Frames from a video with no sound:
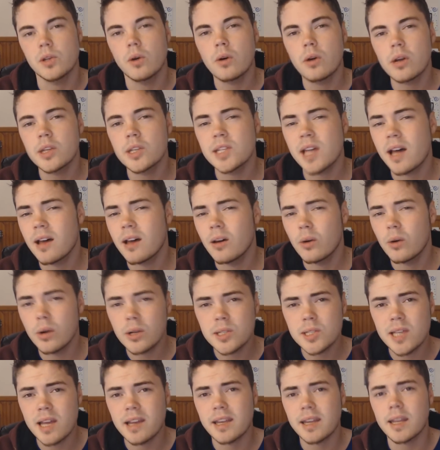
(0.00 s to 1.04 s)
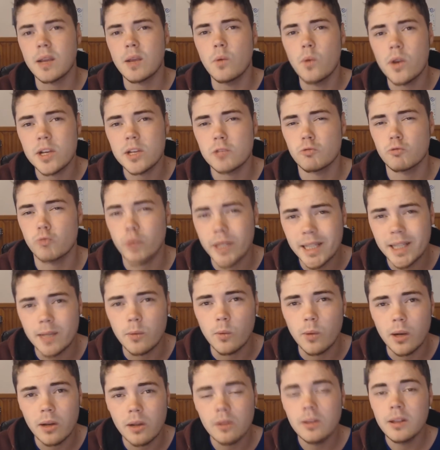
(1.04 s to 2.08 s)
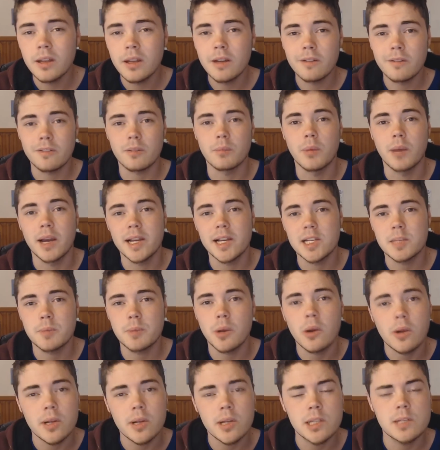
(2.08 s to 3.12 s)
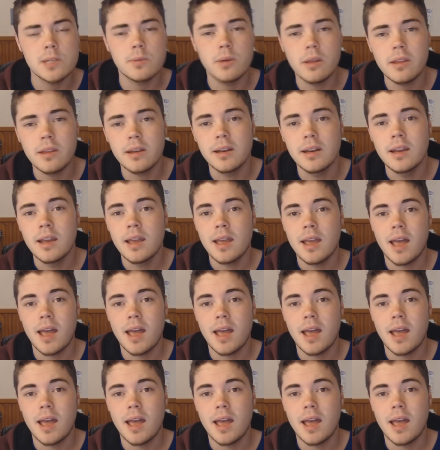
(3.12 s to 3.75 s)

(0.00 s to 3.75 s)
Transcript: Auto-targeting works really well from my experience with it,